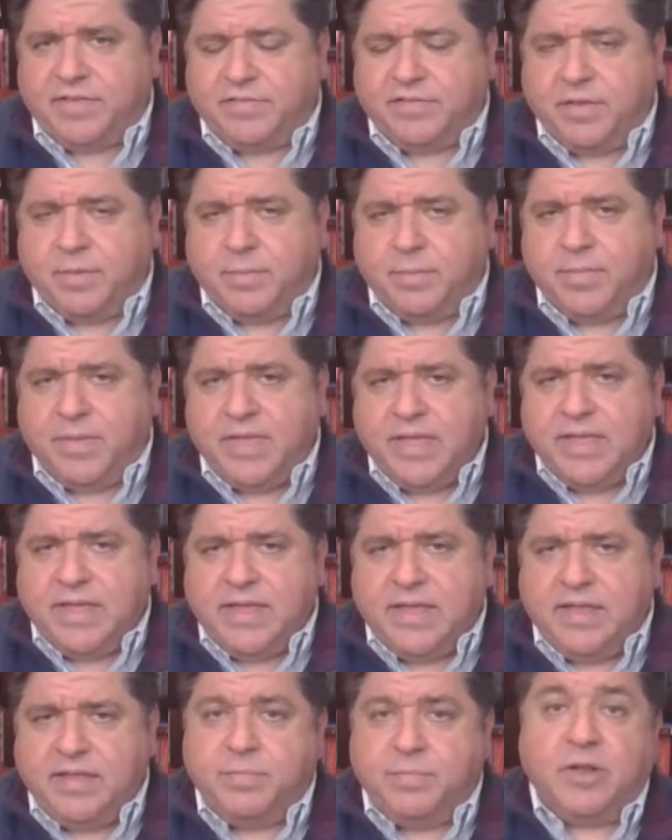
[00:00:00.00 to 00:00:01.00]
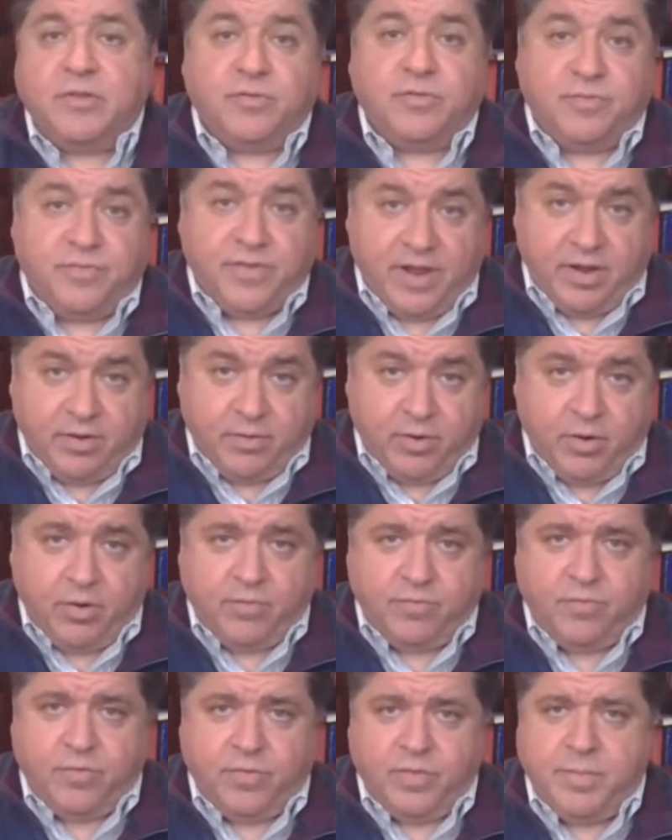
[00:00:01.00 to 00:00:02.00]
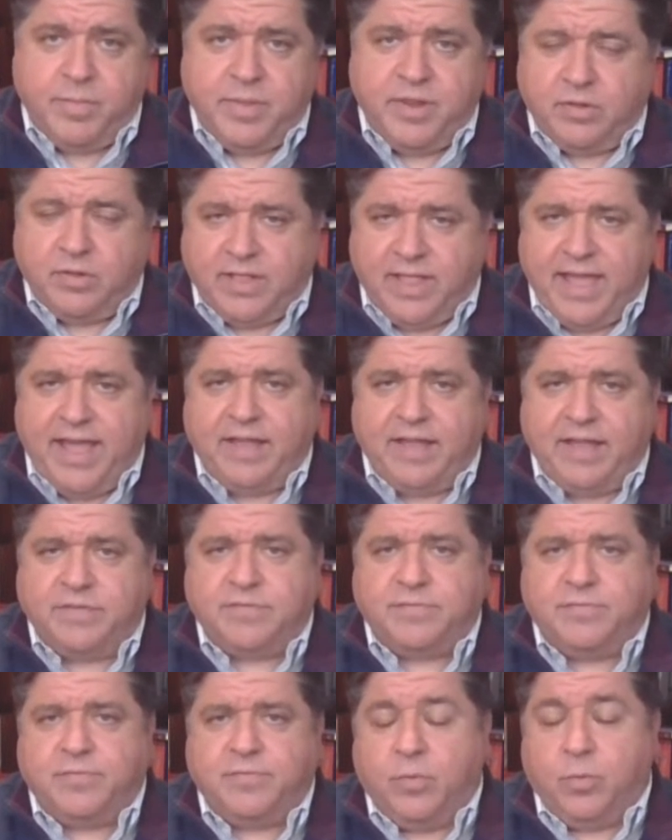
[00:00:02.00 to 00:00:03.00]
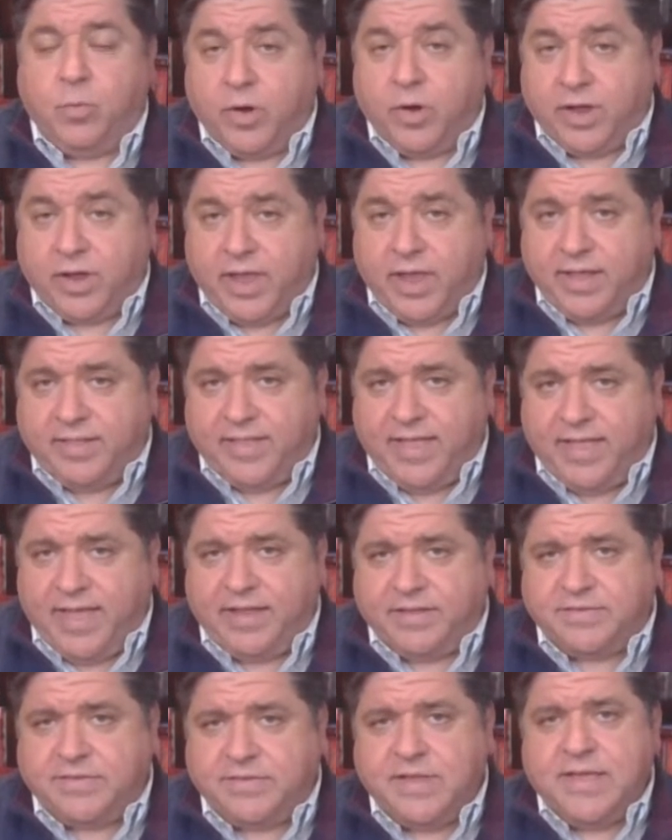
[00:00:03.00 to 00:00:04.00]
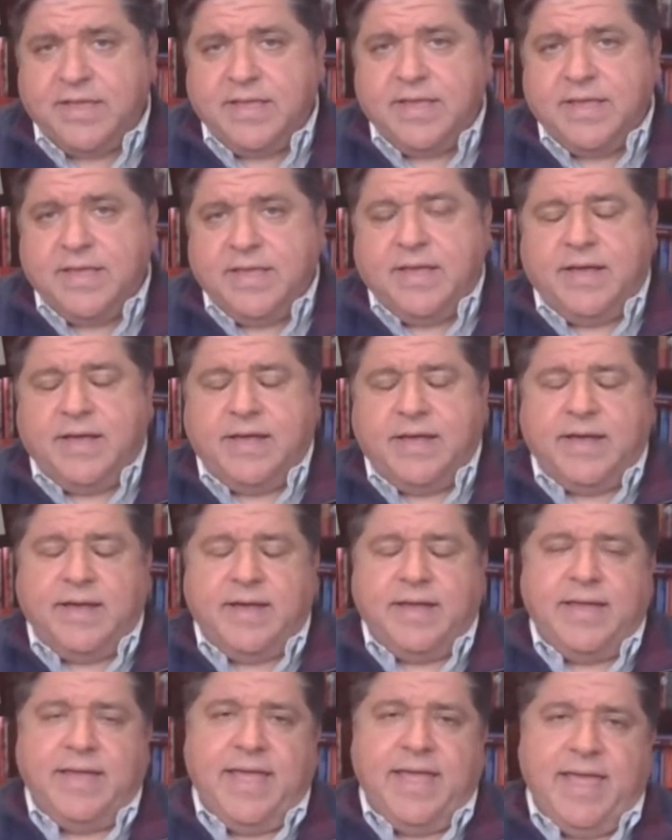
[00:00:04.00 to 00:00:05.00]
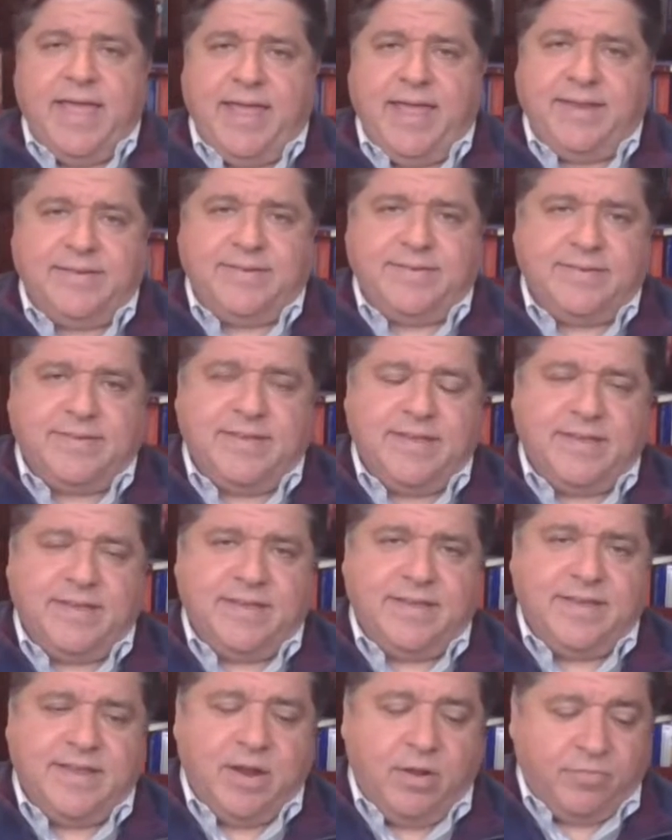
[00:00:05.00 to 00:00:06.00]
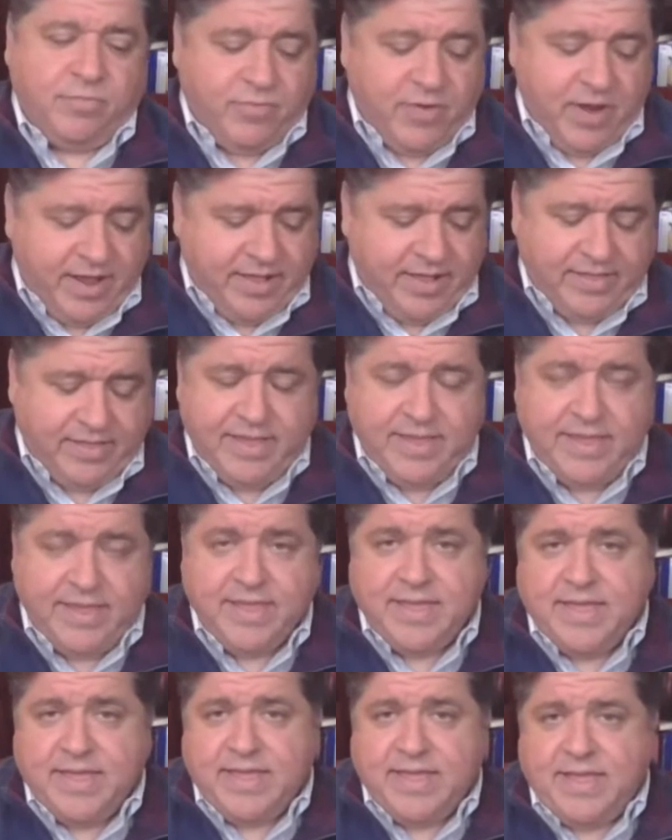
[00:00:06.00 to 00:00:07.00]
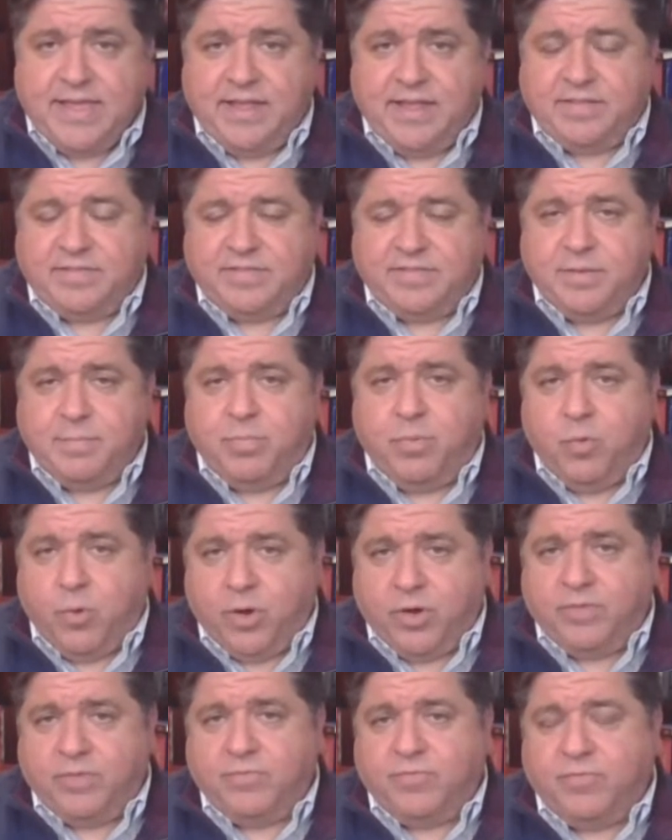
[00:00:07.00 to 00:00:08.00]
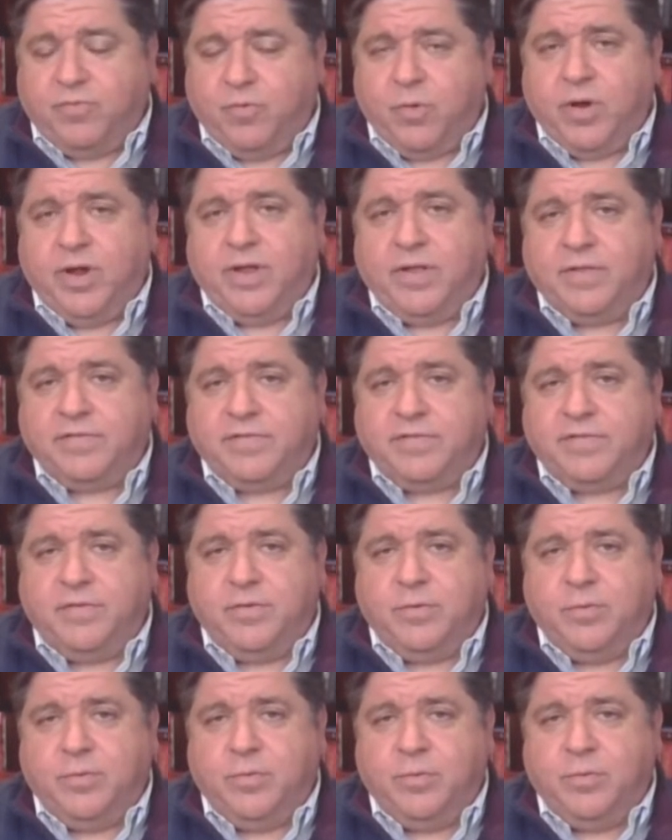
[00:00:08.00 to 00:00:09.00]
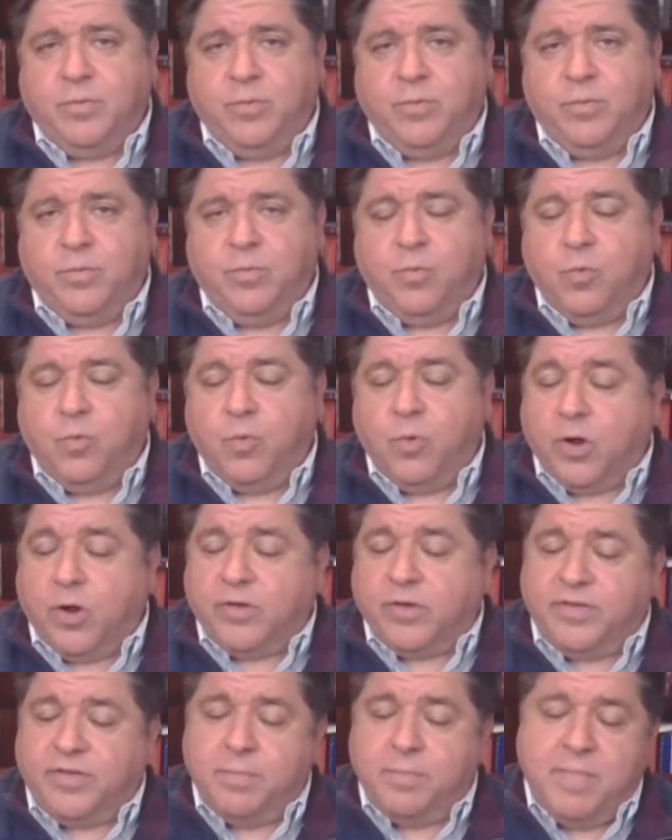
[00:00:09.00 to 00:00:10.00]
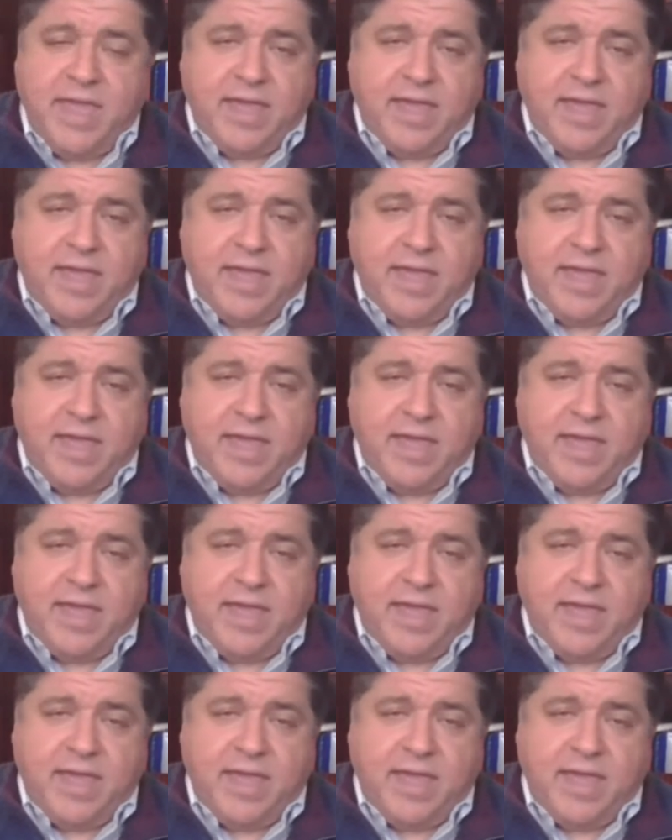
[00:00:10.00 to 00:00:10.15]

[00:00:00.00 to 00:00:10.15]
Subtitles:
system is much fairer for the middle class, for the working class. And, frankly, it's important for us to work to